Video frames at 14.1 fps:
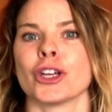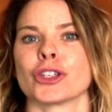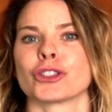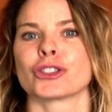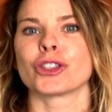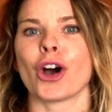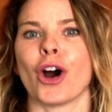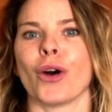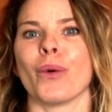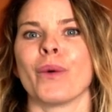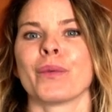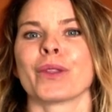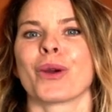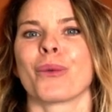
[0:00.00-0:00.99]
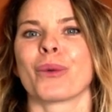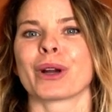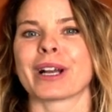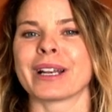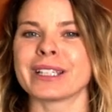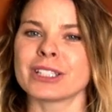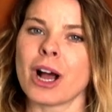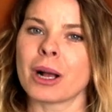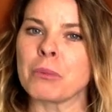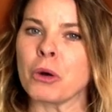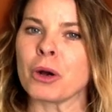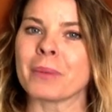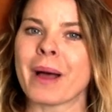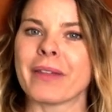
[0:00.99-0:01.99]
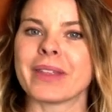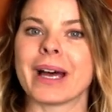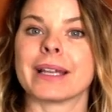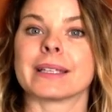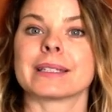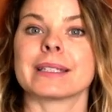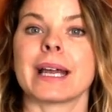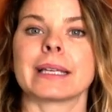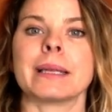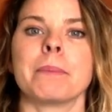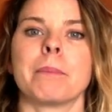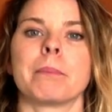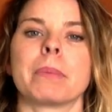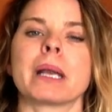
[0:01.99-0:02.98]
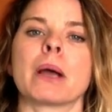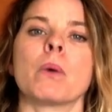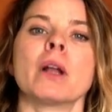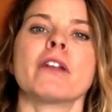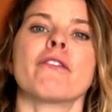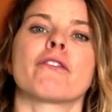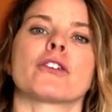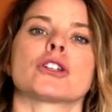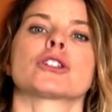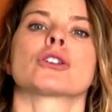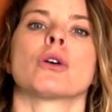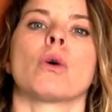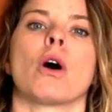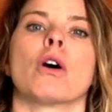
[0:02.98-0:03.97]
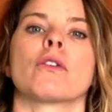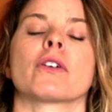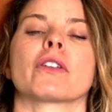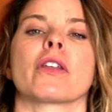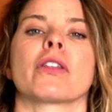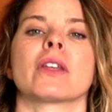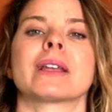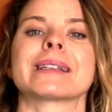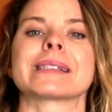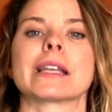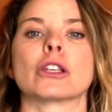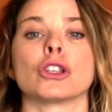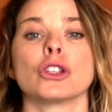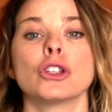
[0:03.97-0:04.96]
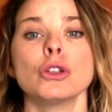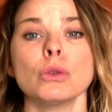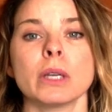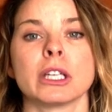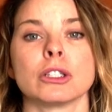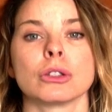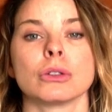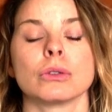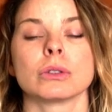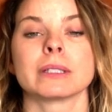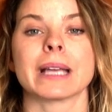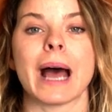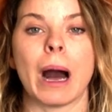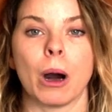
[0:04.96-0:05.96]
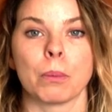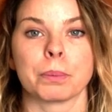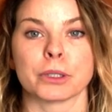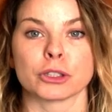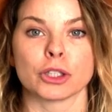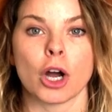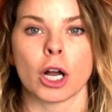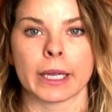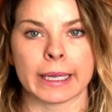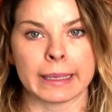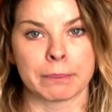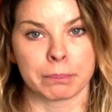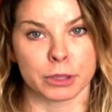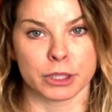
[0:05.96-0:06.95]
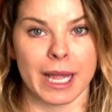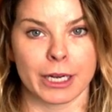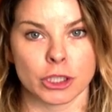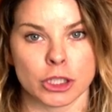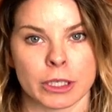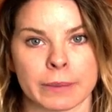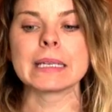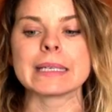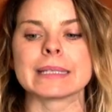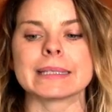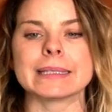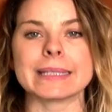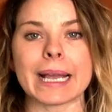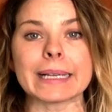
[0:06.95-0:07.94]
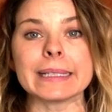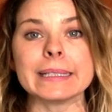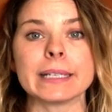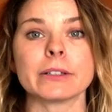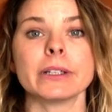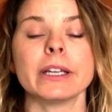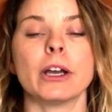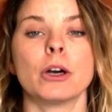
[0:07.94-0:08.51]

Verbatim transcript: So we're going to talk more about that in a second, but I want to first go over the things that you can do to help your dog in protection. Secondary